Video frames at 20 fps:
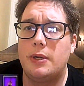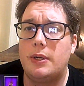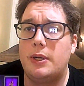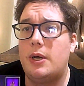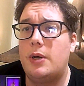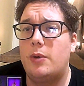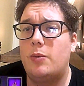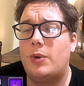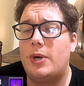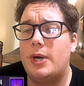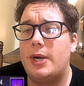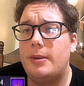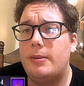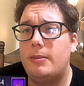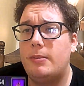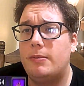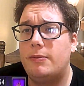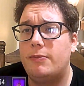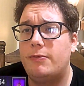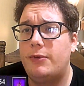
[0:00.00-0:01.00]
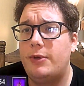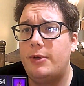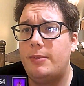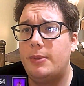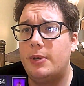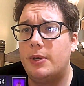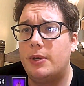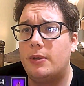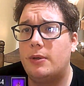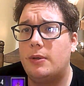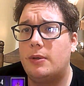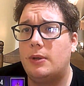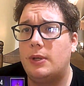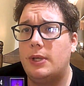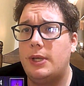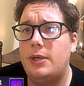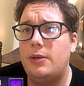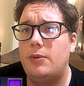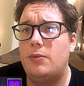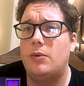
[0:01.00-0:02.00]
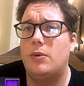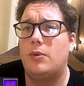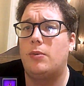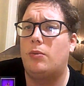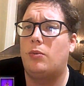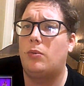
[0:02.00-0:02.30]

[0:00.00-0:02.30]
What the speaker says: non-white female lead,